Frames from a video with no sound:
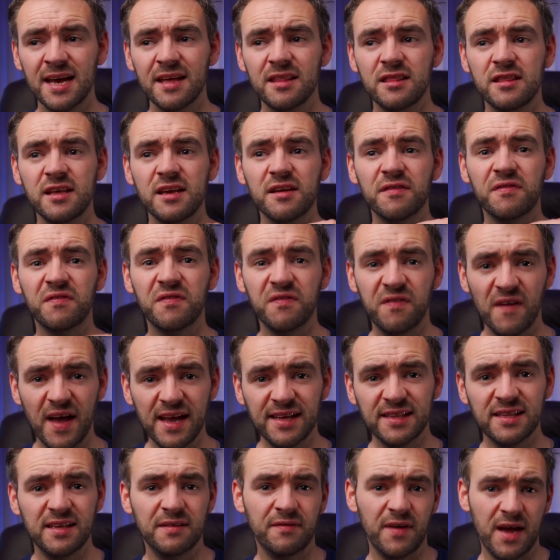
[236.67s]
the
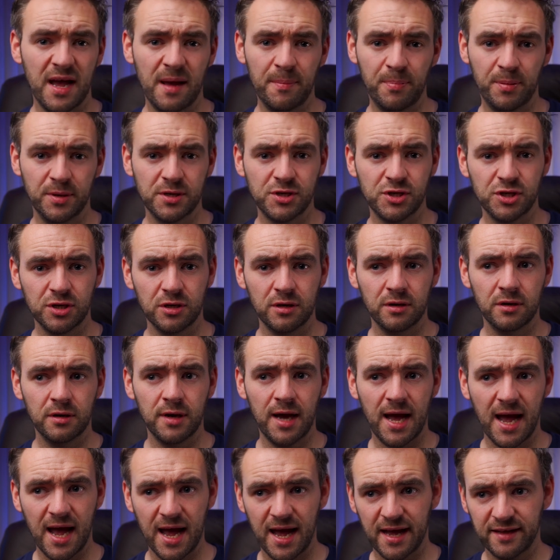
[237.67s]
effective
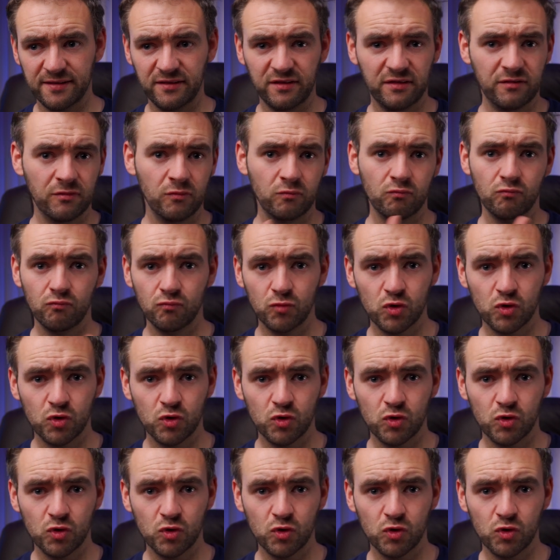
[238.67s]
aperture at